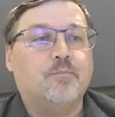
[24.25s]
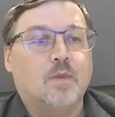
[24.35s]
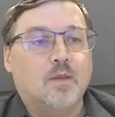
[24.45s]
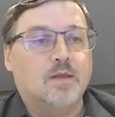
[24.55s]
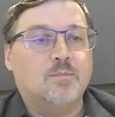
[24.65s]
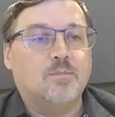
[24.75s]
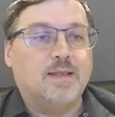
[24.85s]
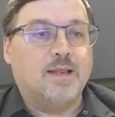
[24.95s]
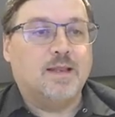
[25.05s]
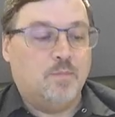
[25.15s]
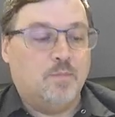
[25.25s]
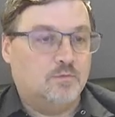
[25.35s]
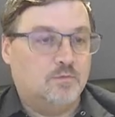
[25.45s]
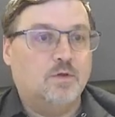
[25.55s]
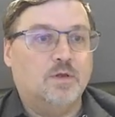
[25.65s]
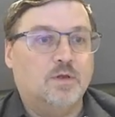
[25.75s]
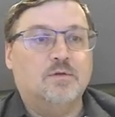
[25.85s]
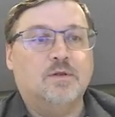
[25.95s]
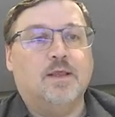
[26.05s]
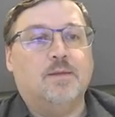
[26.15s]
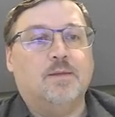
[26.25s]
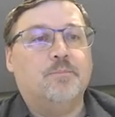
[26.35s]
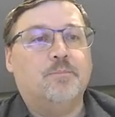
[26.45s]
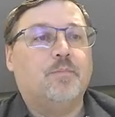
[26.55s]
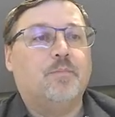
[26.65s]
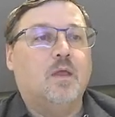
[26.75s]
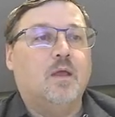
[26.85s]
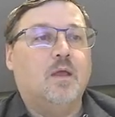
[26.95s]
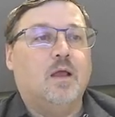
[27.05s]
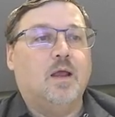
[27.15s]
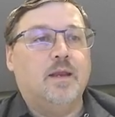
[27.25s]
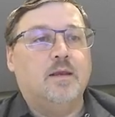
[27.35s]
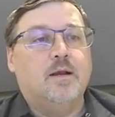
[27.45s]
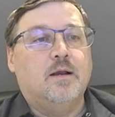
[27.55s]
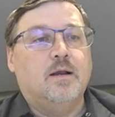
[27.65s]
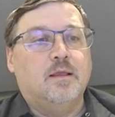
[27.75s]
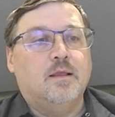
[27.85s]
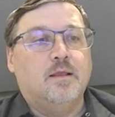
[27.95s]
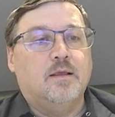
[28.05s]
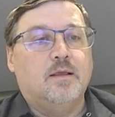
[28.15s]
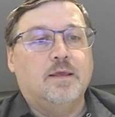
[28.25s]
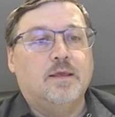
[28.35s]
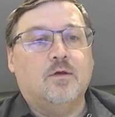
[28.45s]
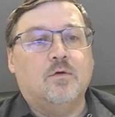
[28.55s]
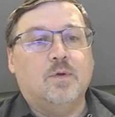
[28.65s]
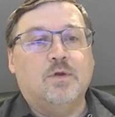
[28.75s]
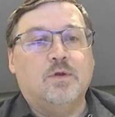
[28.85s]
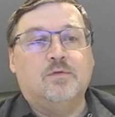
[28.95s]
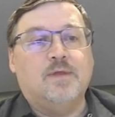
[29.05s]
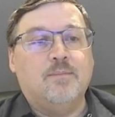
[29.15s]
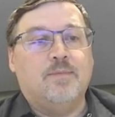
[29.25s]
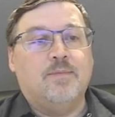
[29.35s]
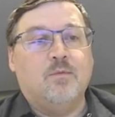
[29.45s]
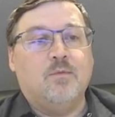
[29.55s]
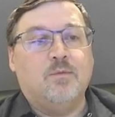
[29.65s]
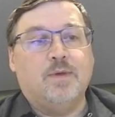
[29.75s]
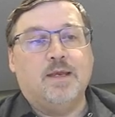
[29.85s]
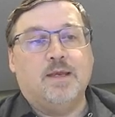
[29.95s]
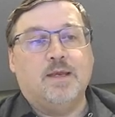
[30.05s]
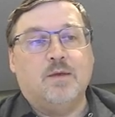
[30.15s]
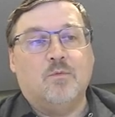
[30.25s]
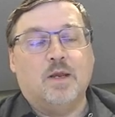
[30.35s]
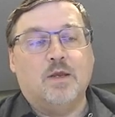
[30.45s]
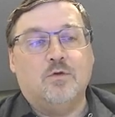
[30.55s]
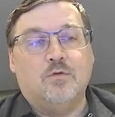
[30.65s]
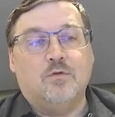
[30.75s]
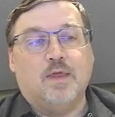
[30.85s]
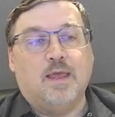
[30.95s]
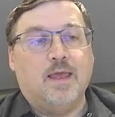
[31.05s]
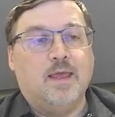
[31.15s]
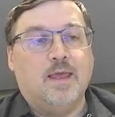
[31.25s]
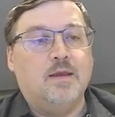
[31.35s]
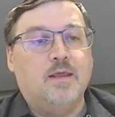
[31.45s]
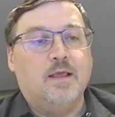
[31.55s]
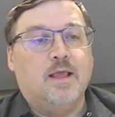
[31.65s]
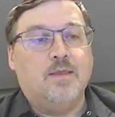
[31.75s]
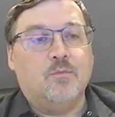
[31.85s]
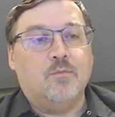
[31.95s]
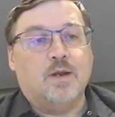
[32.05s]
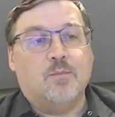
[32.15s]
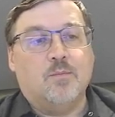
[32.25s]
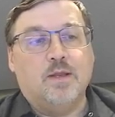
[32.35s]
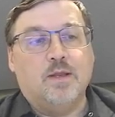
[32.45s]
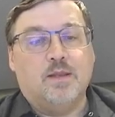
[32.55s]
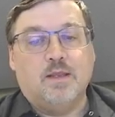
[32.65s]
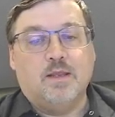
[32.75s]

Let's make that a little bigger so you can see that. All right. Here we do the same thing. We read it in. We're going to do the head, and then we're going to print the